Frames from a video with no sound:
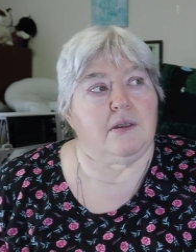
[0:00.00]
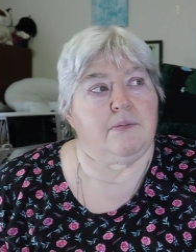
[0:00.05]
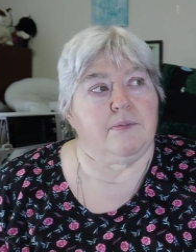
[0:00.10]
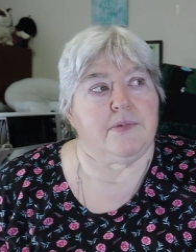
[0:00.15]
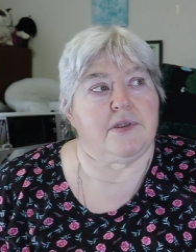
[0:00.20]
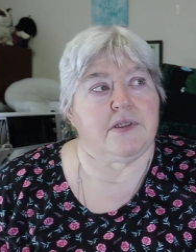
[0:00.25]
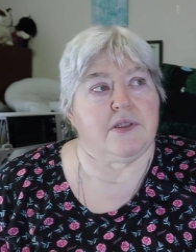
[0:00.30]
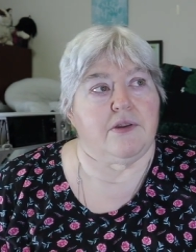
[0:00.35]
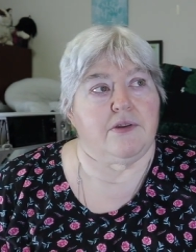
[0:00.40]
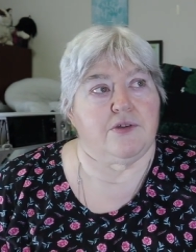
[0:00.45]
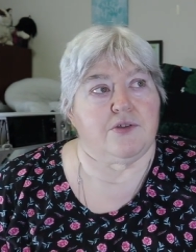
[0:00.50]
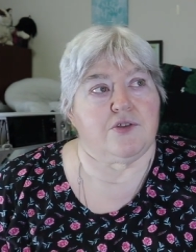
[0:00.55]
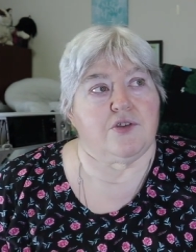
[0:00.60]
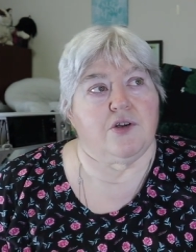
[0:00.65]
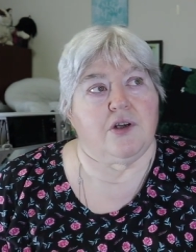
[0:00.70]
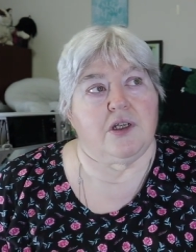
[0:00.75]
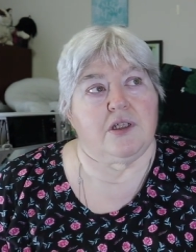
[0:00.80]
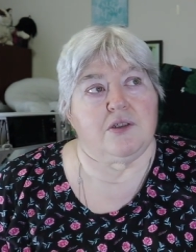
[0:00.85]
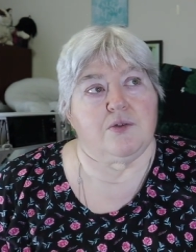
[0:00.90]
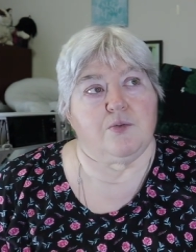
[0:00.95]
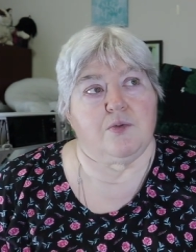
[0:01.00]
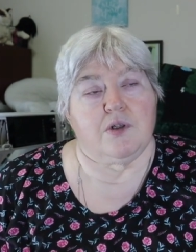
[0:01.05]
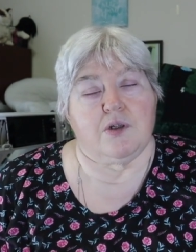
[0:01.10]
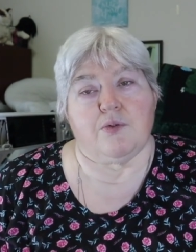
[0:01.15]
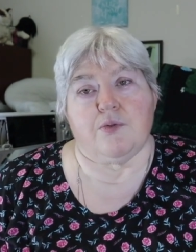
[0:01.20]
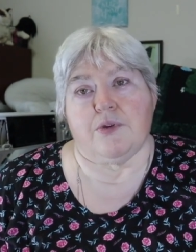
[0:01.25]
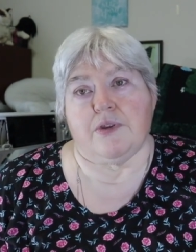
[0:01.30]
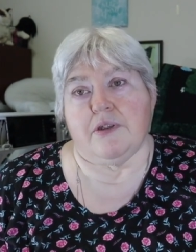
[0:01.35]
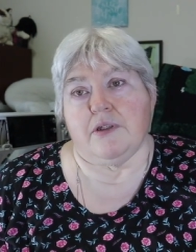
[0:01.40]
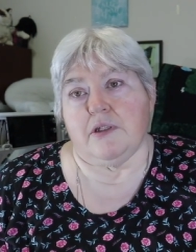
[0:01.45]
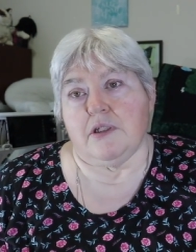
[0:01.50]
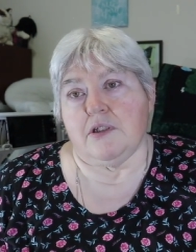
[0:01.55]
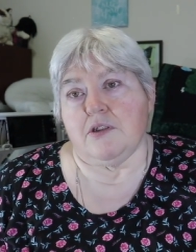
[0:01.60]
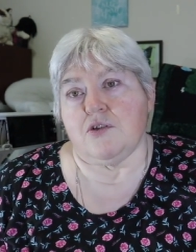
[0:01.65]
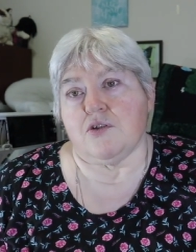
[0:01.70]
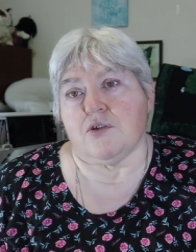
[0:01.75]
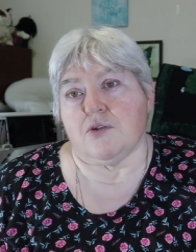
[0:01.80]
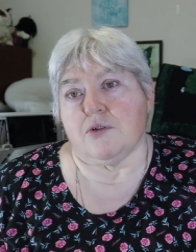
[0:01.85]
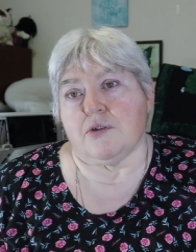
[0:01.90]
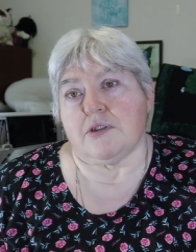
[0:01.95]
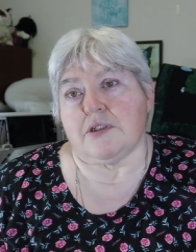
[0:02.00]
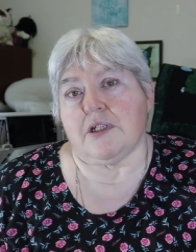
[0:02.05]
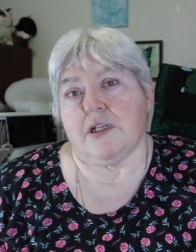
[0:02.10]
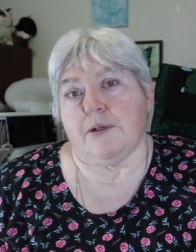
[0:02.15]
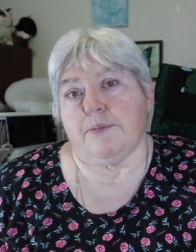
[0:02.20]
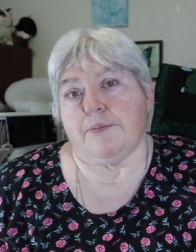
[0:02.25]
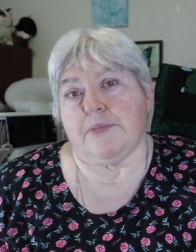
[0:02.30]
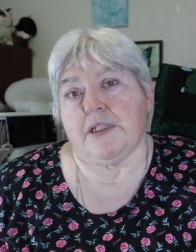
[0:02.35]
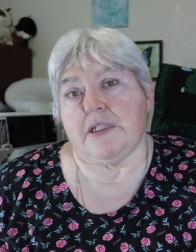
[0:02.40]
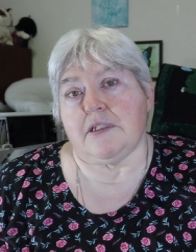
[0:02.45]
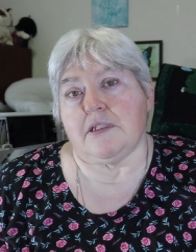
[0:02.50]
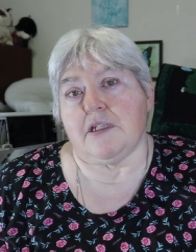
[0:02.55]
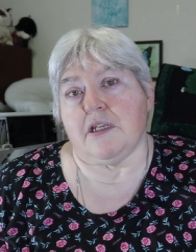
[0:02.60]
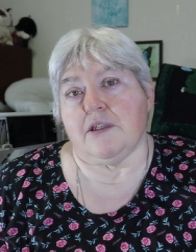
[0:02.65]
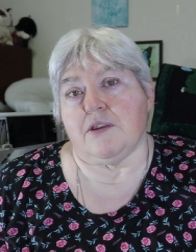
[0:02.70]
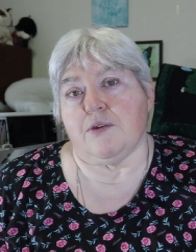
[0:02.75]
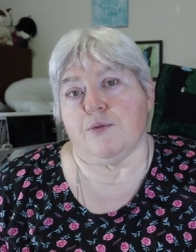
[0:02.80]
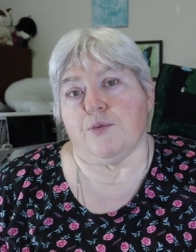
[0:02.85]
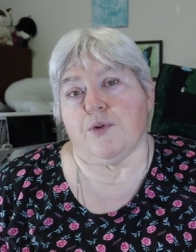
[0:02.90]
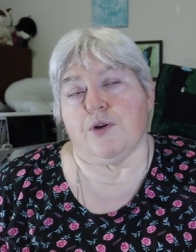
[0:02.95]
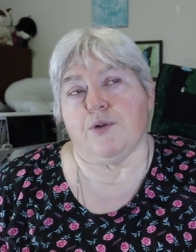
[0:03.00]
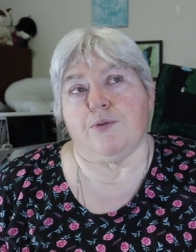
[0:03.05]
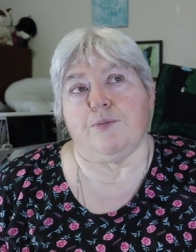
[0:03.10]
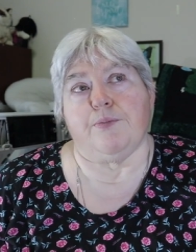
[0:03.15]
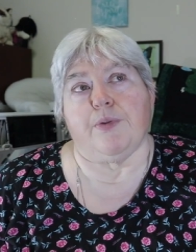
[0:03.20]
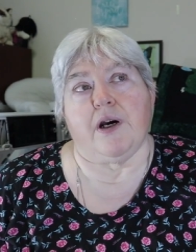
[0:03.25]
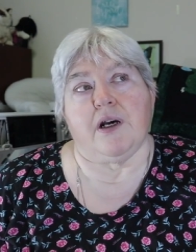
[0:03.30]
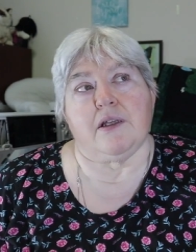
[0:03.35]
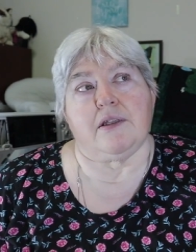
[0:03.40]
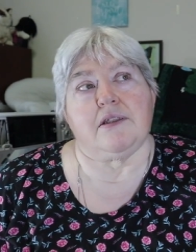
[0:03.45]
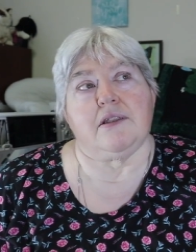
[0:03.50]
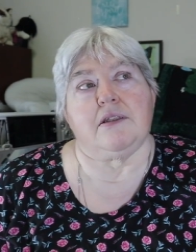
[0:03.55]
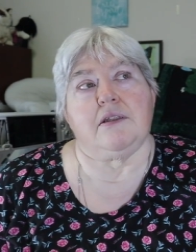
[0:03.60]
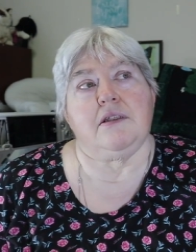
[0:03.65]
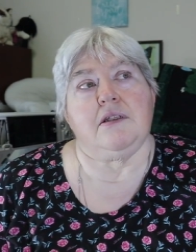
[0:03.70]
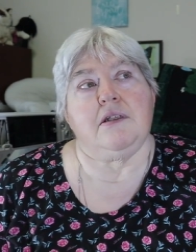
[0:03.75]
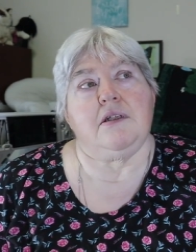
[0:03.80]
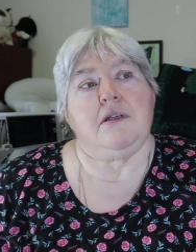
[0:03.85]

So they're trying to work with an insurance company to get the road bonded.